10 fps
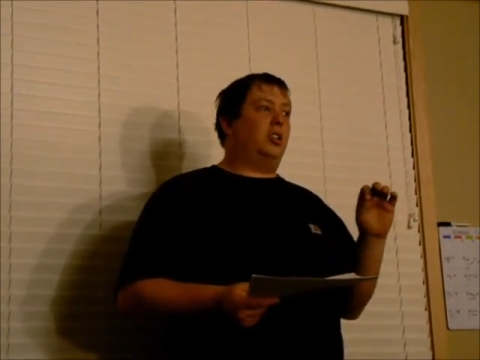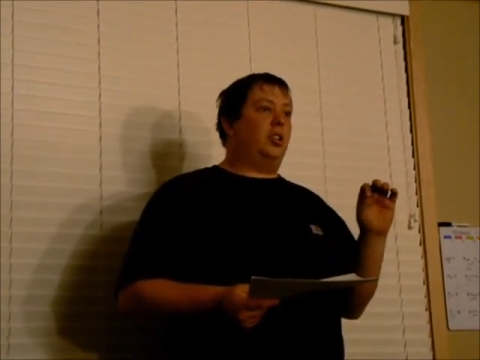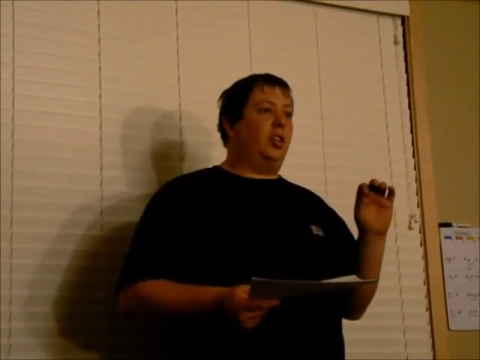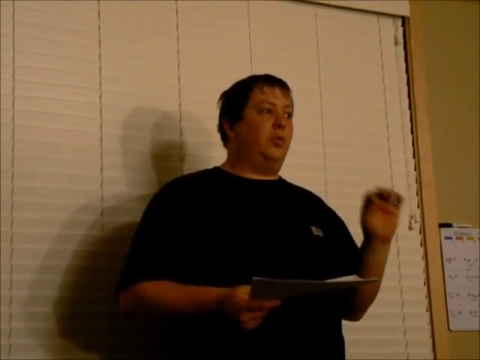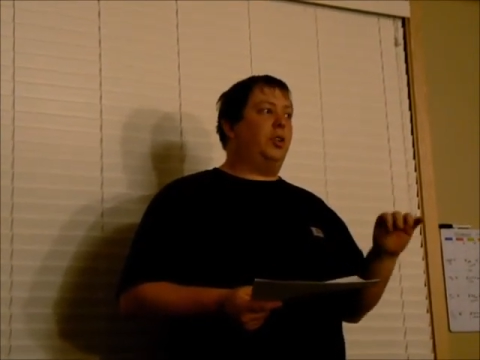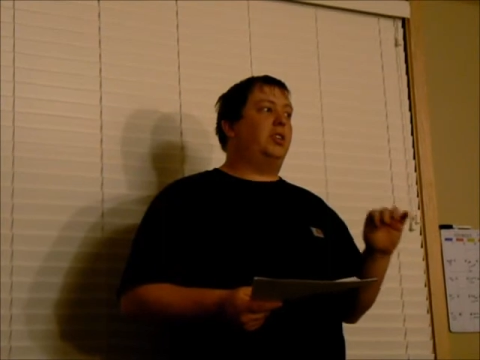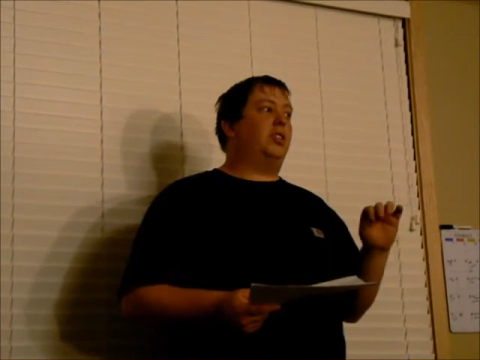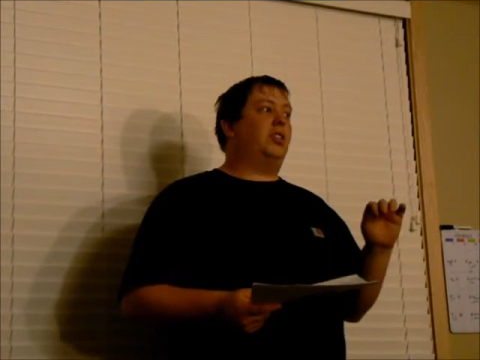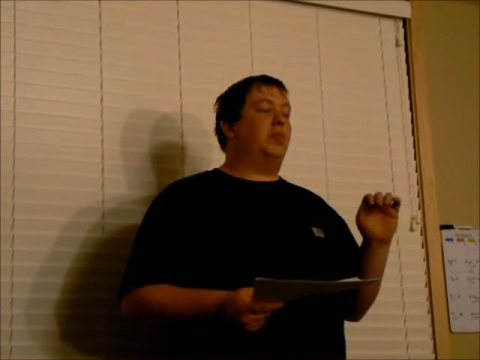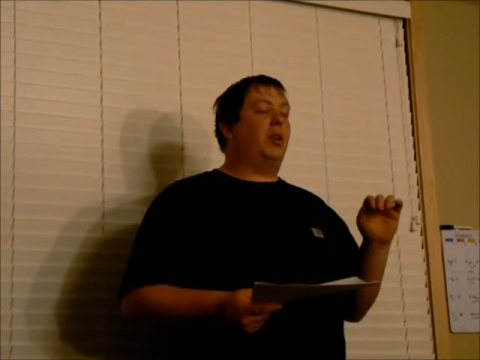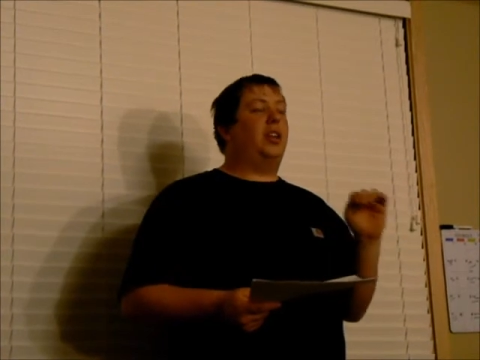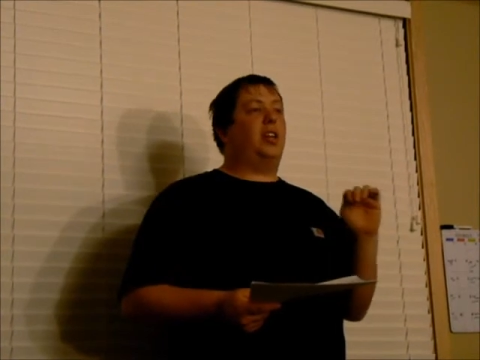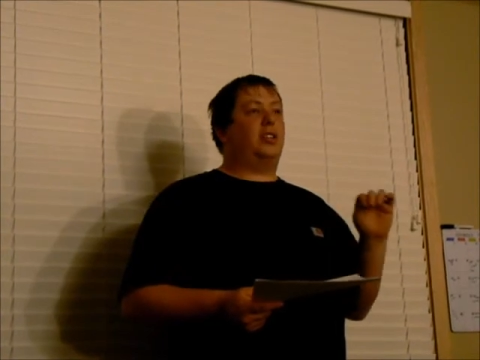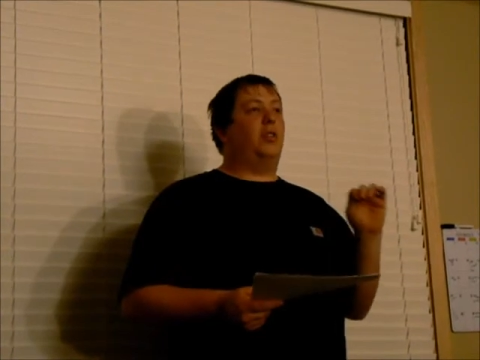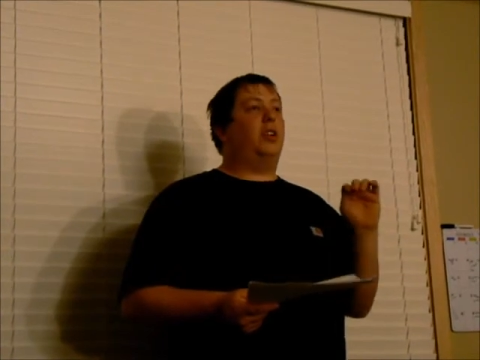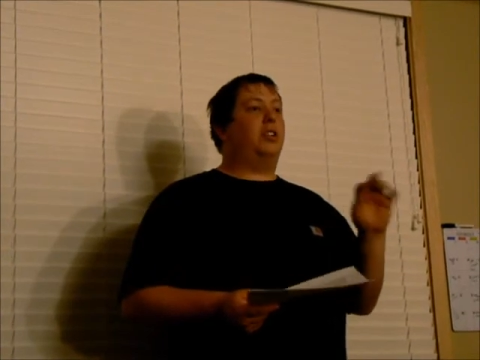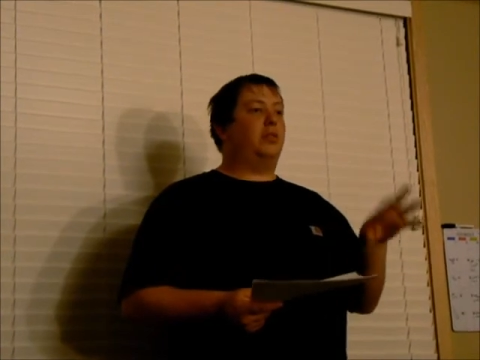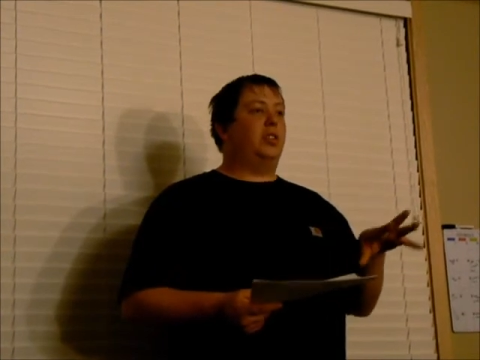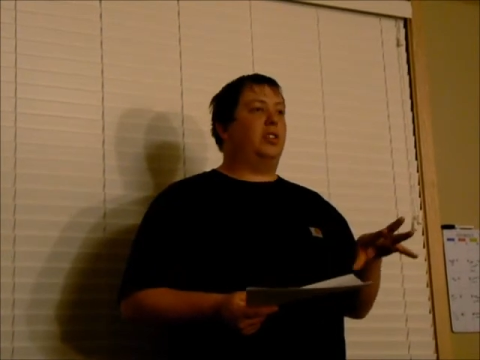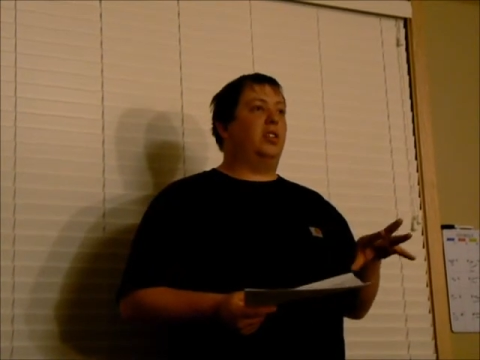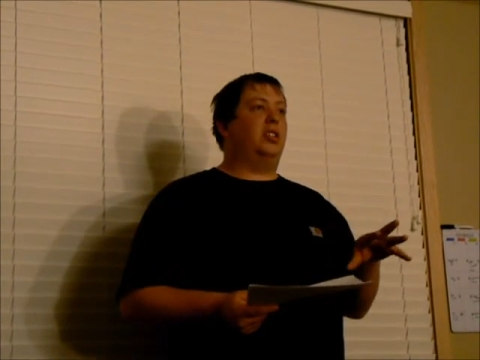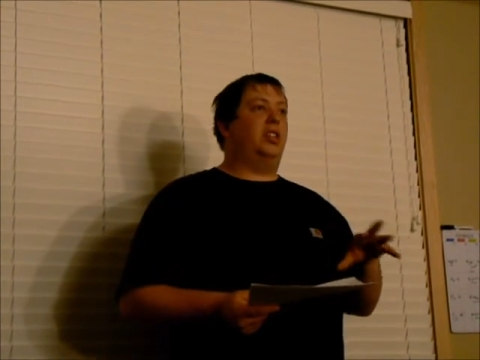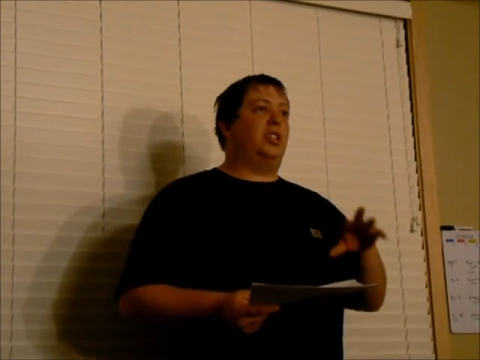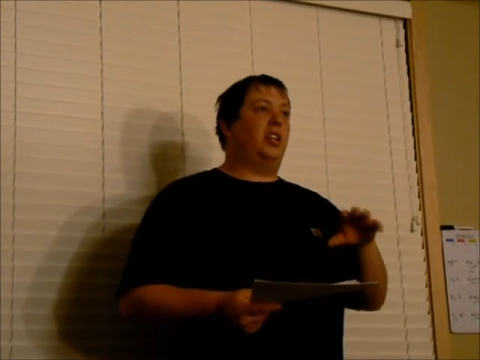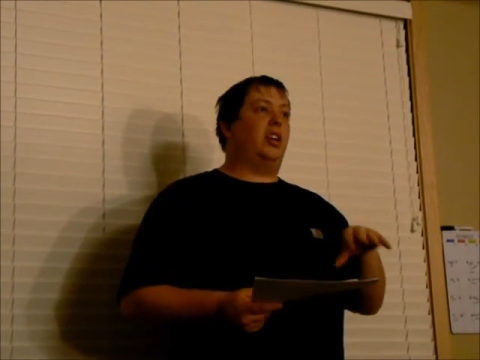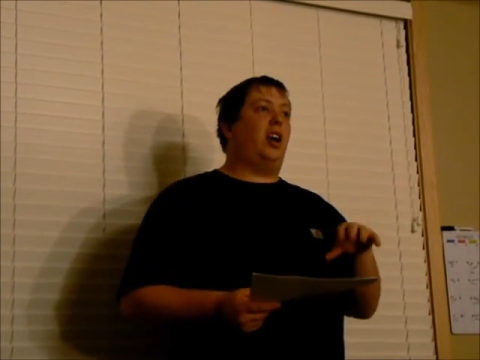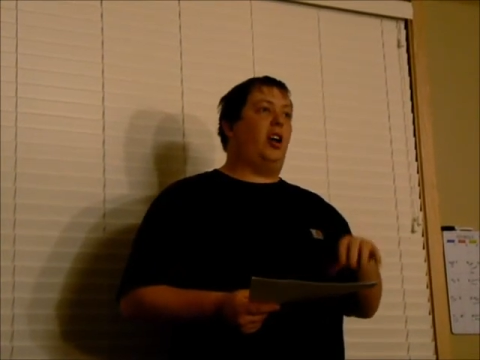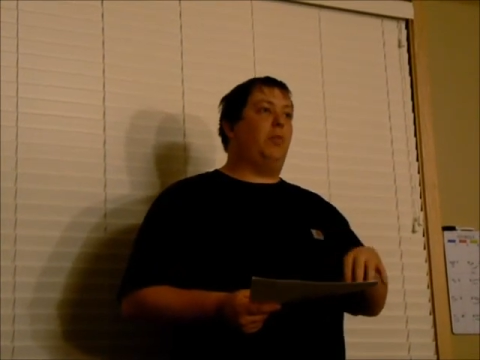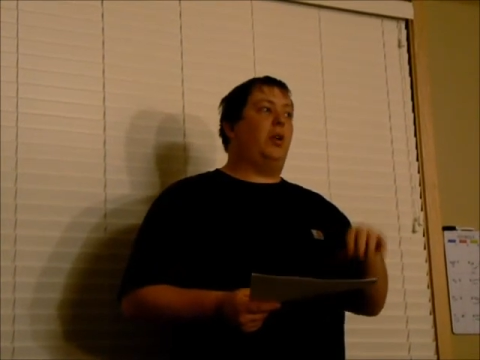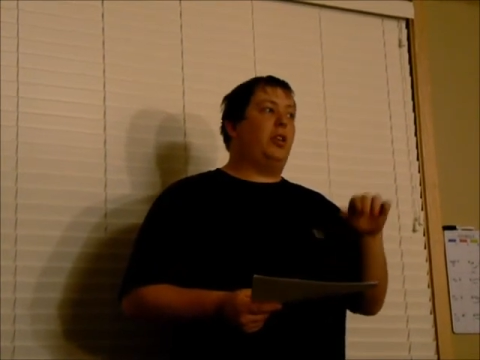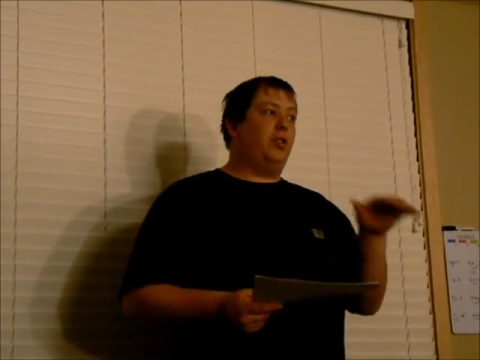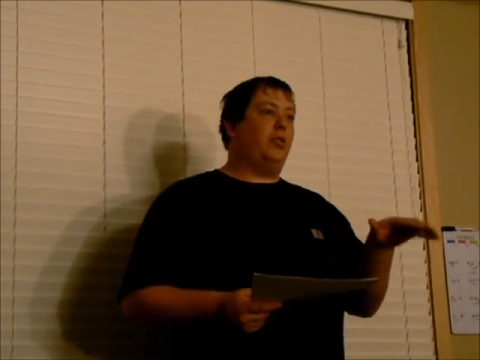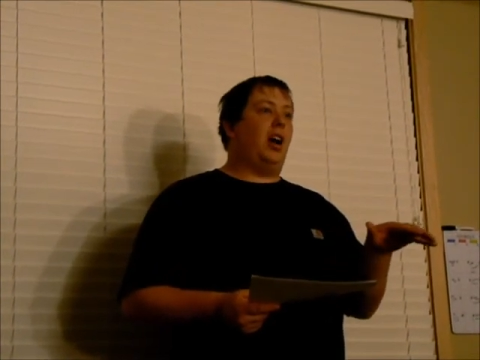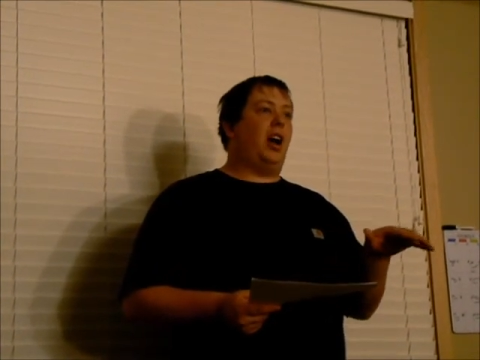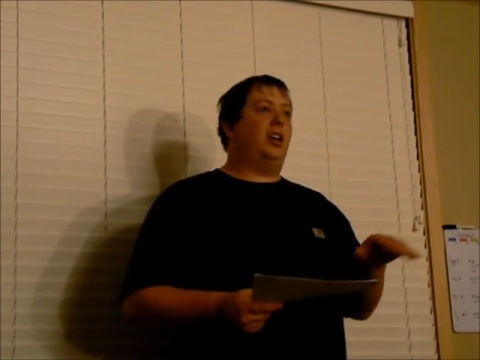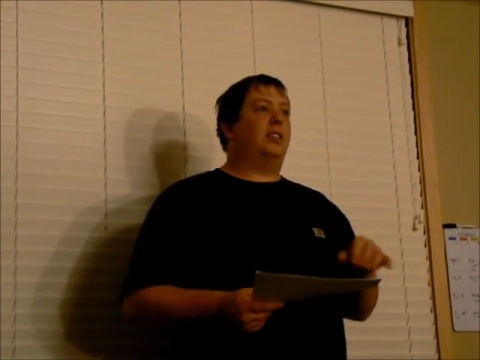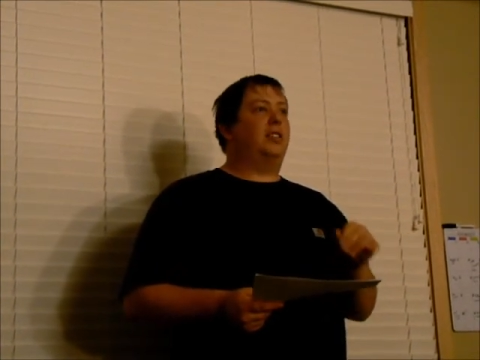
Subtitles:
and the research, money that's going into research is here to help you guys,